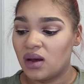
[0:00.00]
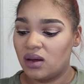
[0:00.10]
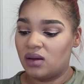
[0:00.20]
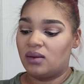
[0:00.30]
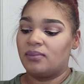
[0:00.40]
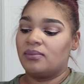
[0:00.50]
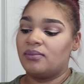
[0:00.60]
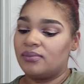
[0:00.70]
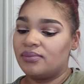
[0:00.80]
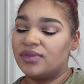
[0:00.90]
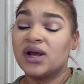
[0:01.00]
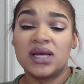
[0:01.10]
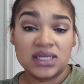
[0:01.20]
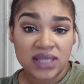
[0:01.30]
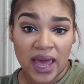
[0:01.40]
Uh,
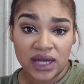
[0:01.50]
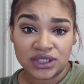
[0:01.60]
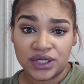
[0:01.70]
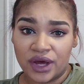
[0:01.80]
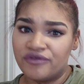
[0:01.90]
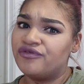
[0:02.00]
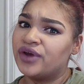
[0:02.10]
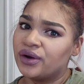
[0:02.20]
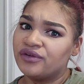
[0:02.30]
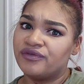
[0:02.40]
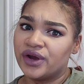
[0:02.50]
there is actually a very,